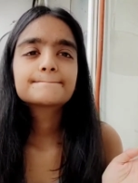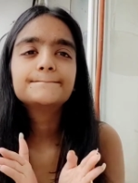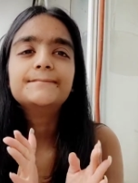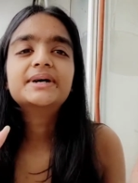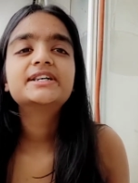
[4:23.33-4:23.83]

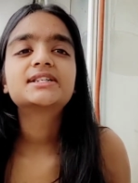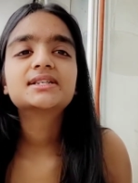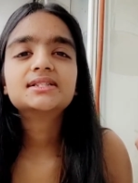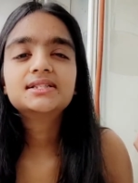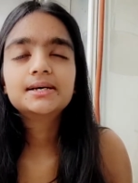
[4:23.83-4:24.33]
But
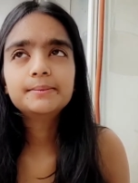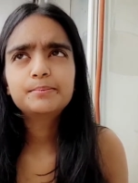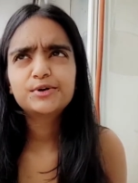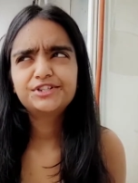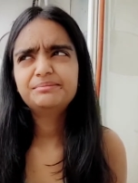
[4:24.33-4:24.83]
the
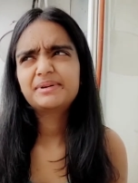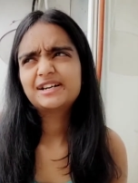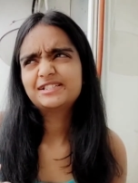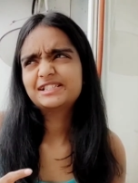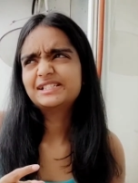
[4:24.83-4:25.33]
important
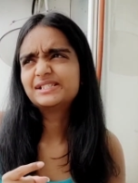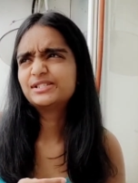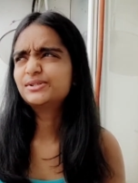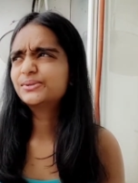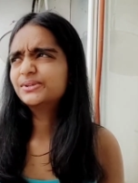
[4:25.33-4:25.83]
part is
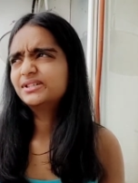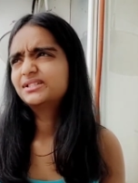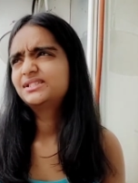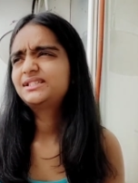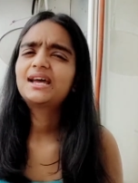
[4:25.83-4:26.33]
to
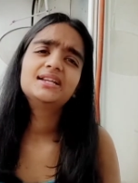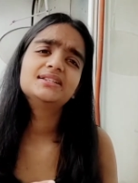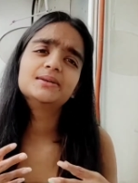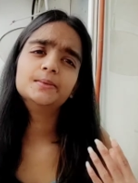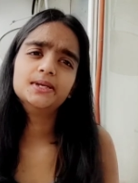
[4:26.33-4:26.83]
style it
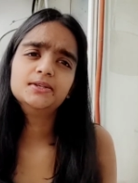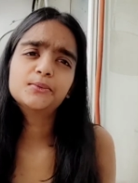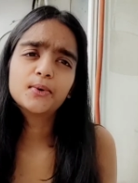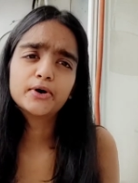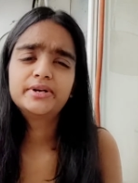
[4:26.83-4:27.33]
the way you
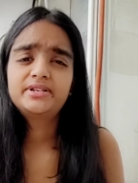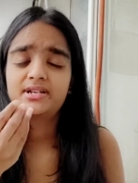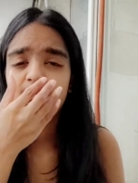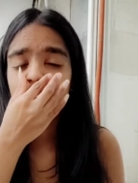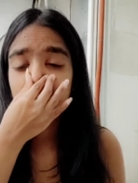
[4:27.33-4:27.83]
want
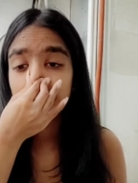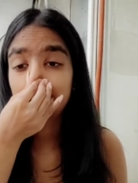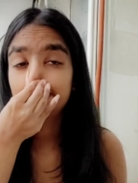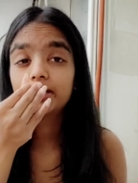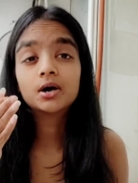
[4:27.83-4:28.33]
and
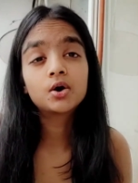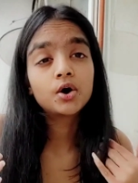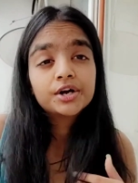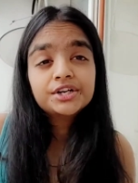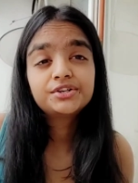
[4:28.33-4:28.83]
style it
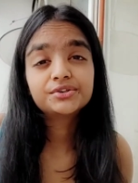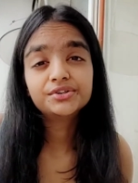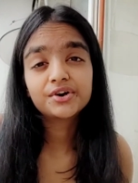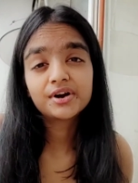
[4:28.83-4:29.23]
according to your